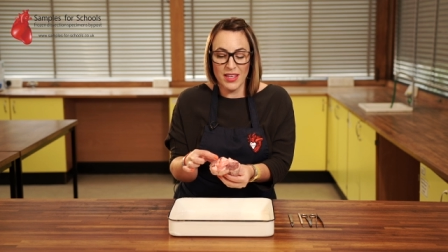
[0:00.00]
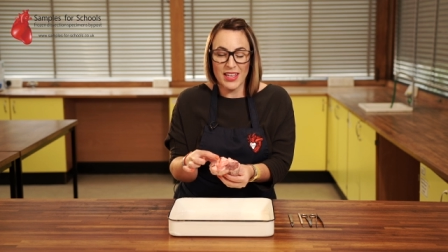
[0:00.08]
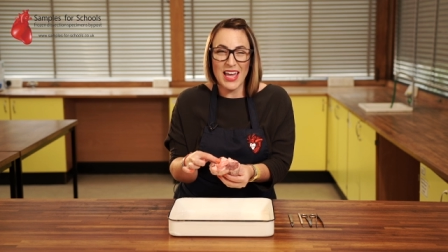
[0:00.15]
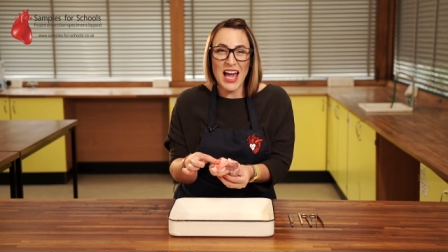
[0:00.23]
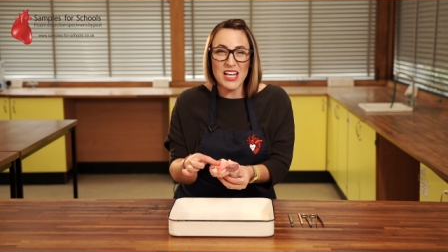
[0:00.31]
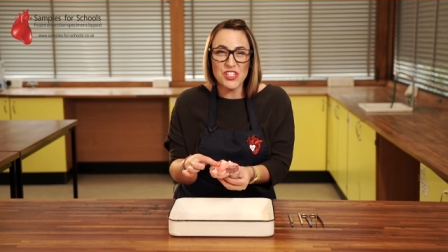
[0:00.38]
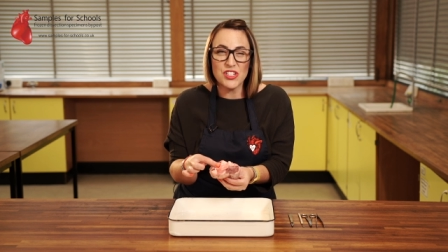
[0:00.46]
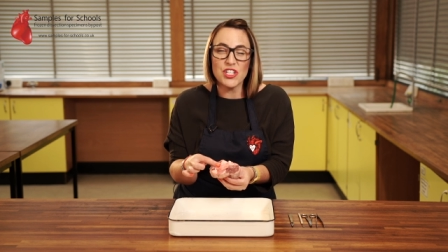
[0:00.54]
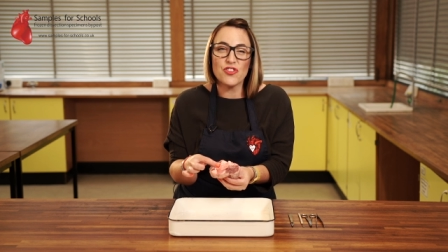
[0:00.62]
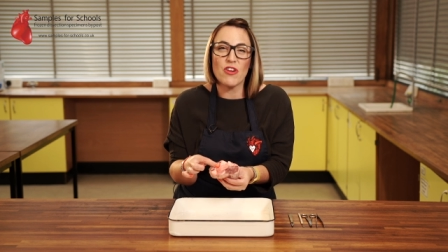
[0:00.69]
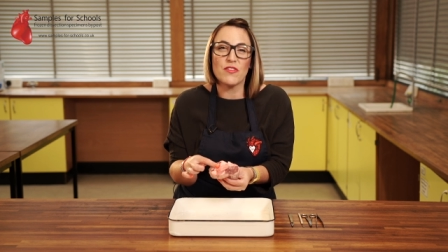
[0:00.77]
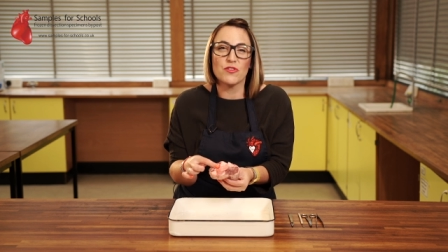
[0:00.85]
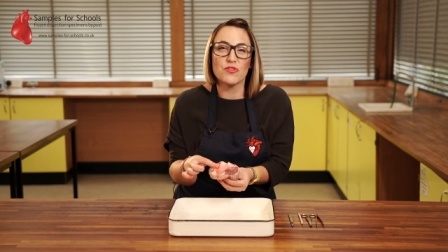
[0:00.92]
It actually
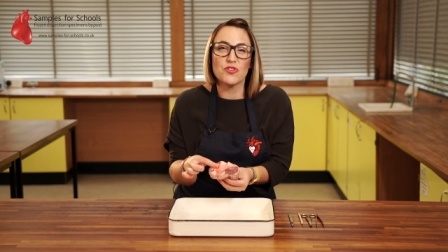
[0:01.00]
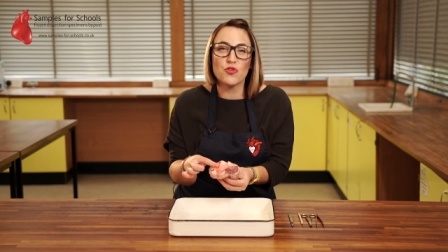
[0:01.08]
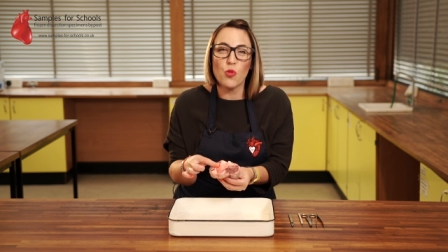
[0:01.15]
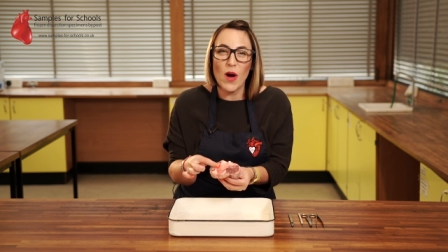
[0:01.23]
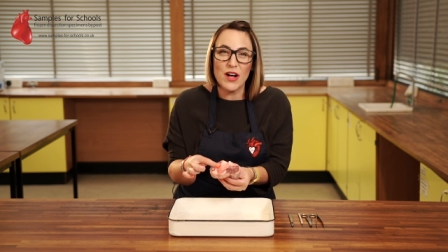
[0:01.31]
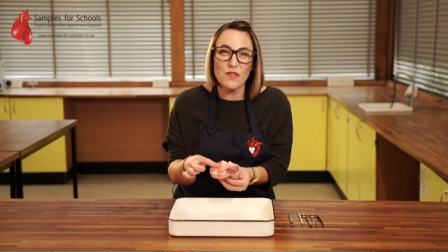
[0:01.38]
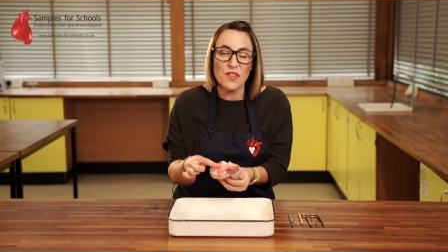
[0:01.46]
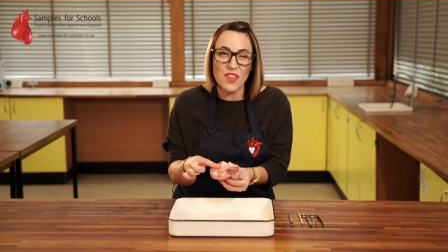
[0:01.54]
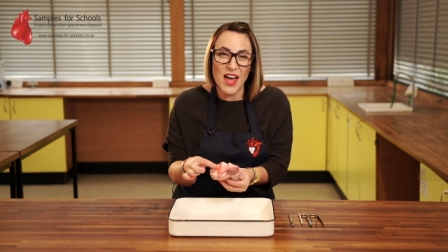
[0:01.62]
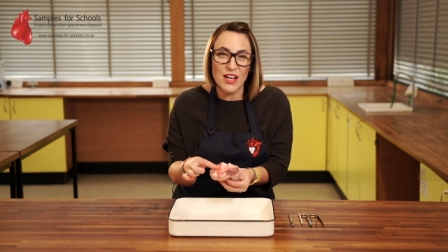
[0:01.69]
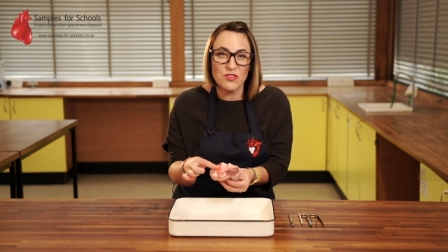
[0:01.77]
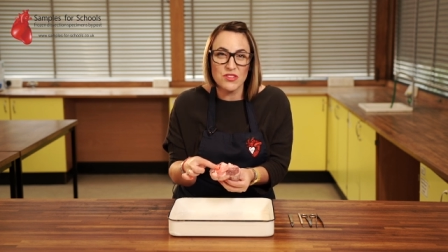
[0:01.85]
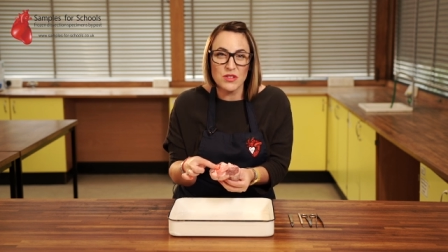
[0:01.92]
travels twelve
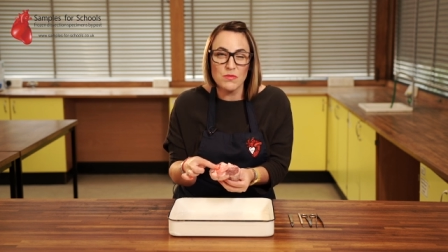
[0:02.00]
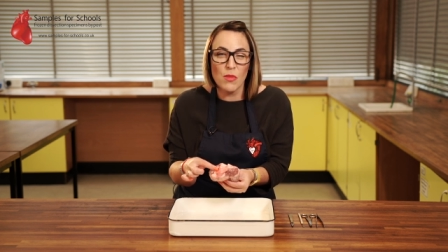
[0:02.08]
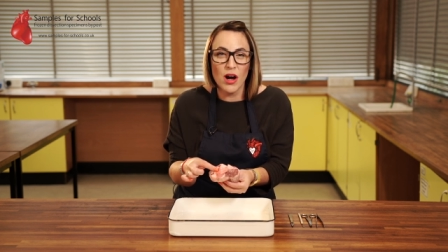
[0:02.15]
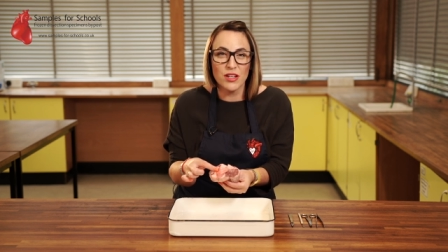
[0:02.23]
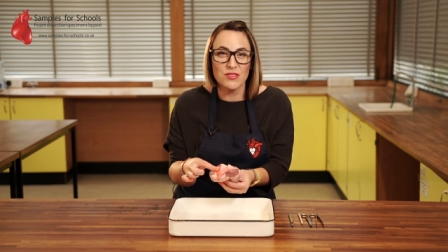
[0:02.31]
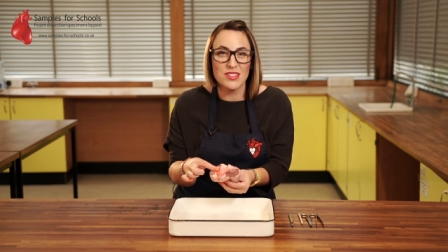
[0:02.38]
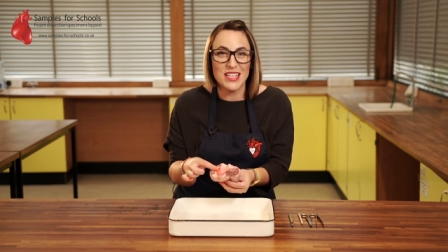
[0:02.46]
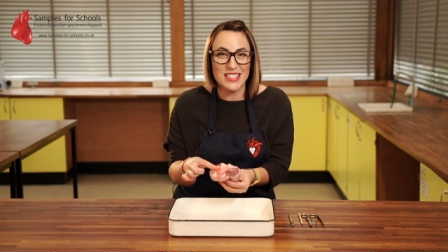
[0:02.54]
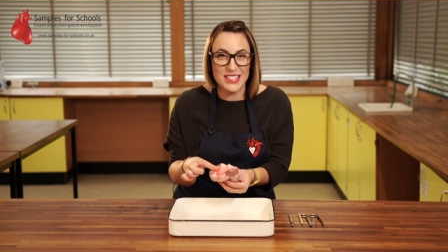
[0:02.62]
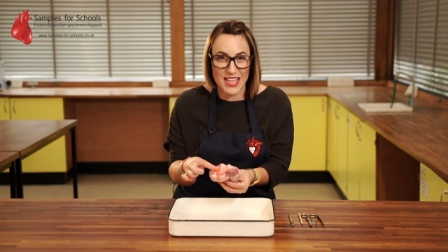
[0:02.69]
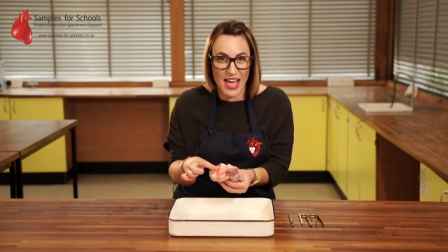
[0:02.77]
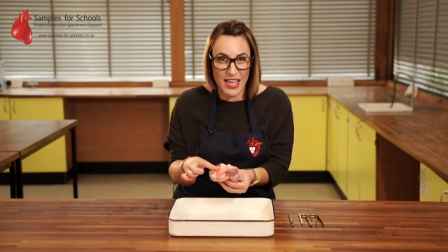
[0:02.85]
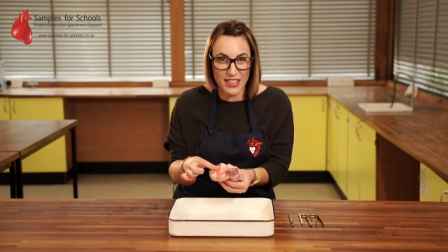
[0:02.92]
thousand miles a
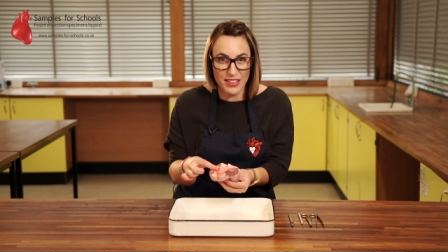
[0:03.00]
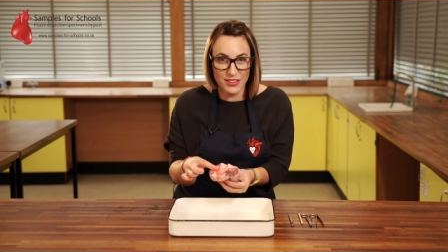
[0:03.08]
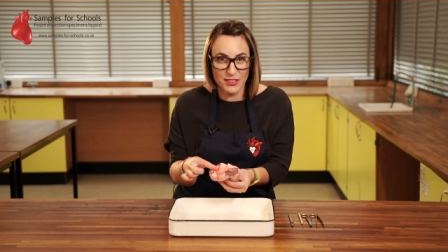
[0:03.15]
day.